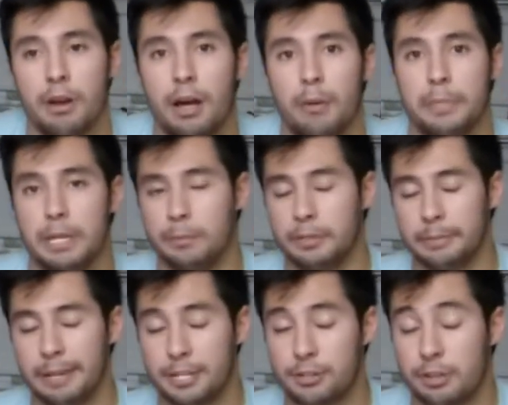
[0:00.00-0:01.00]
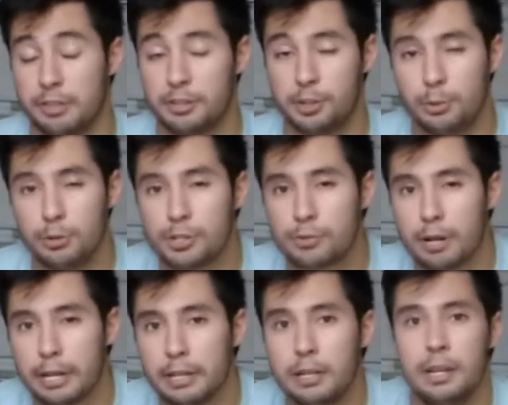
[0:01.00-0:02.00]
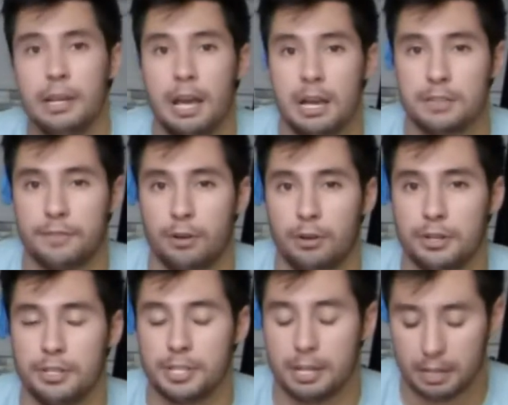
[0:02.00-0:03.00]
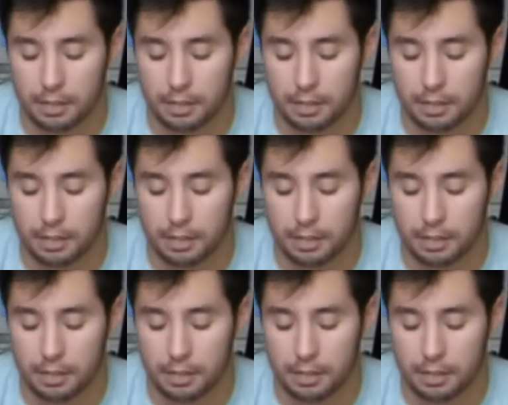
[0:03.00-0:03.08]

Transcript: I'll be able to make sure that the tune is right as far as